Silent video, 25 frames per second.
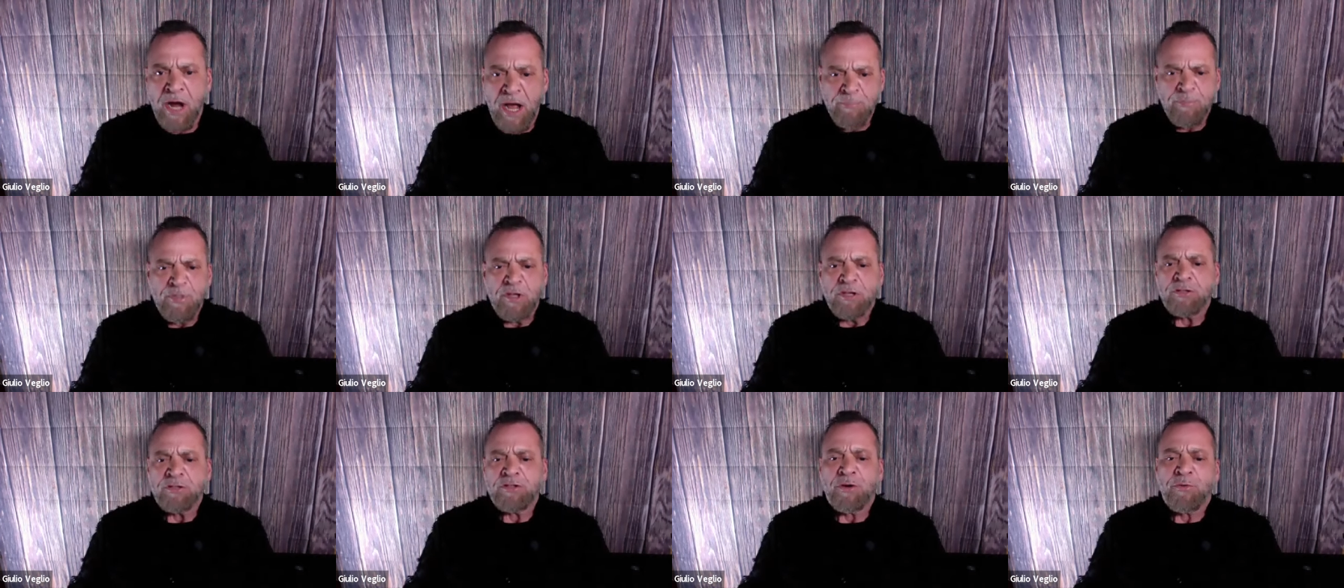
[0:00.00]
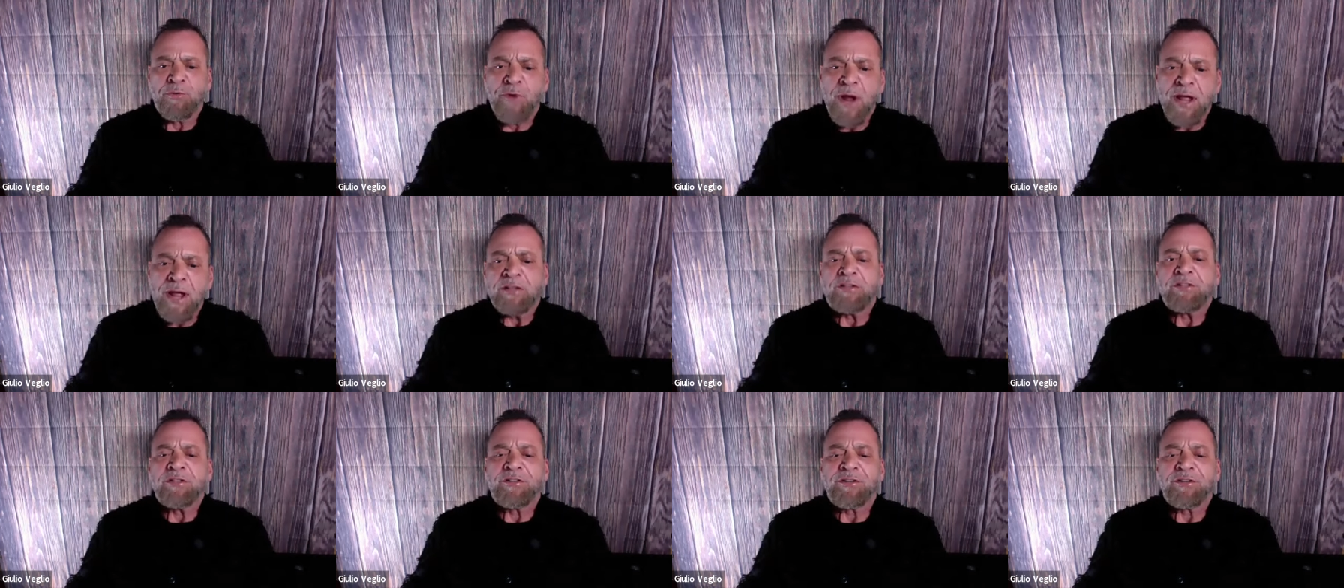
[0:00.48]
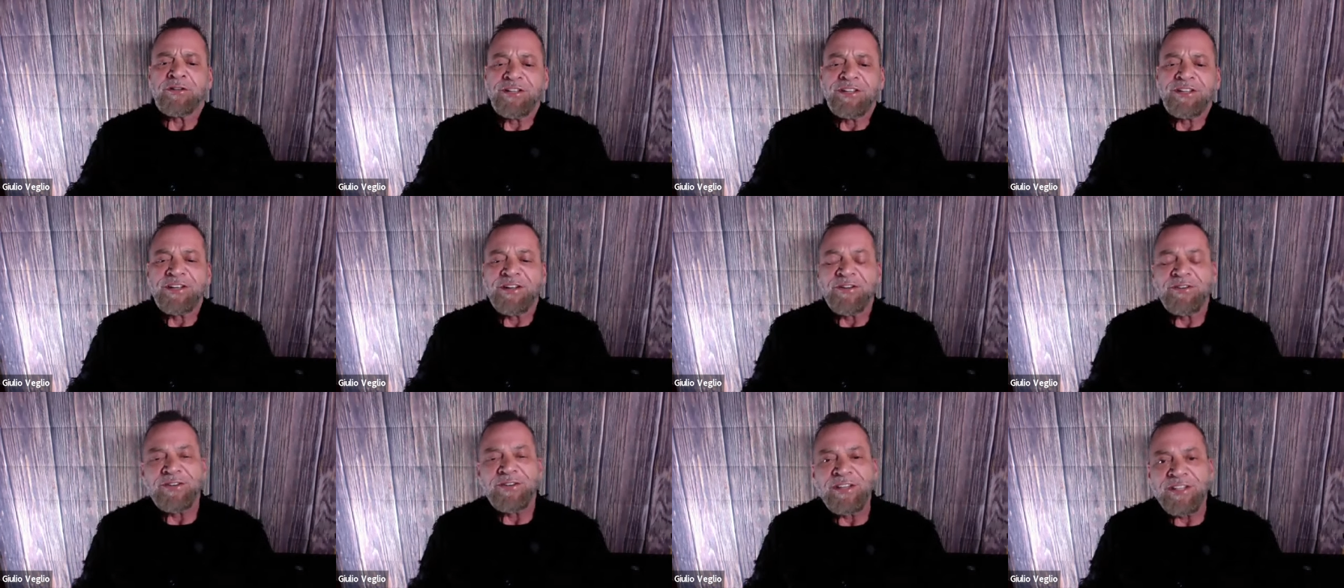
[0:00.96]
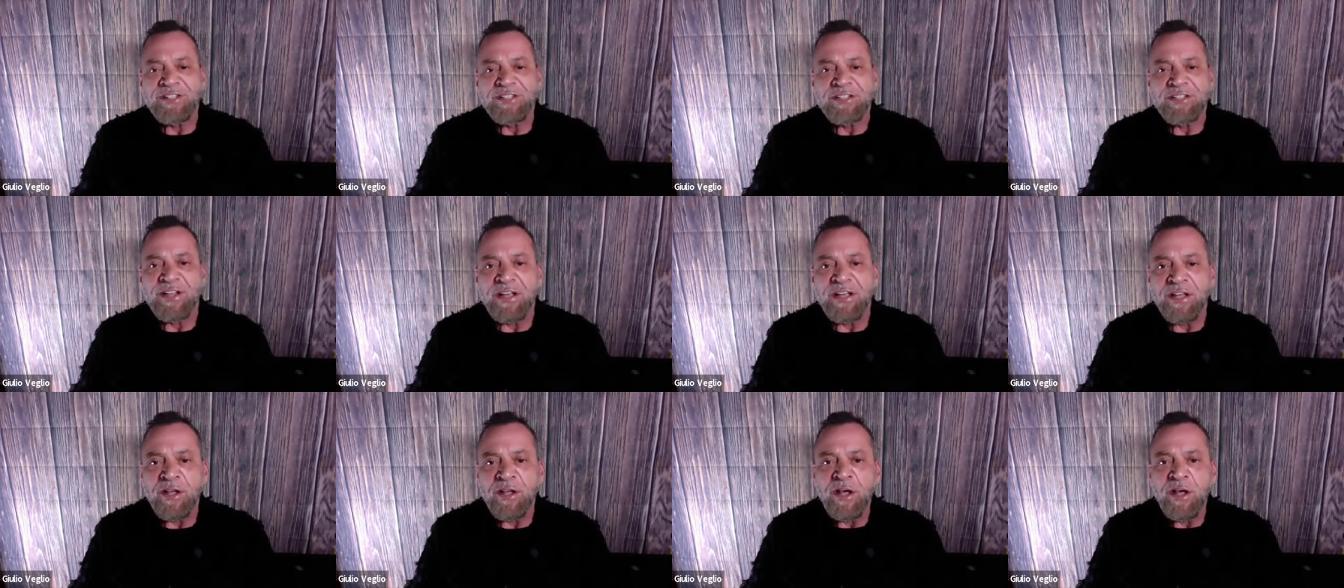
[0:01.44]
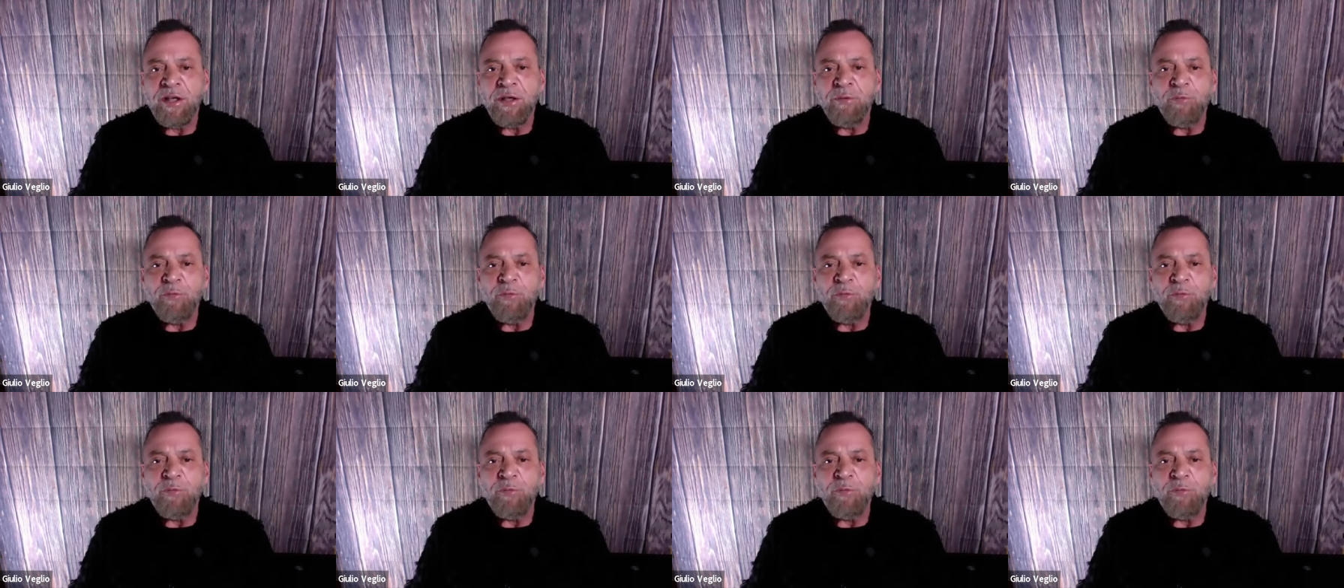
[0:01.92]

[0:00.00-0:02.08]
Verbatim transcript: I'm the director, you know, and it's like,